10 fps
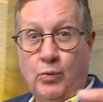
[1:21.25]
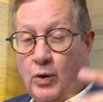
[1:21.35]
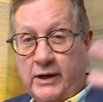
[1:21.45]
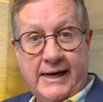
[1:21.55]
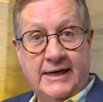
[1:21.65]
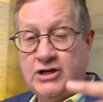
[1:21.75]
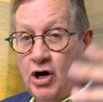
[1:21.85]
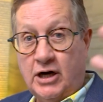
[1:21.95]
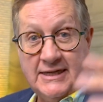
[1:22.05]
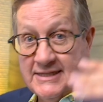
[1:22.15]
working as
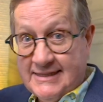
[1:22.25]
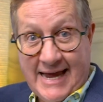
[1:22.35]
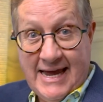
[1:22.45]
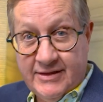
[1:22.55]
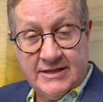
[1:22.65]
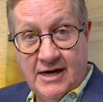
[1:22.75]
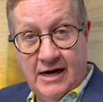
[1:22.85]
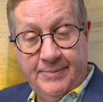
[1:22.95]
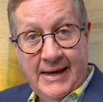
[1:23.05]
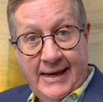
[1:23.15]
hard to stay at the top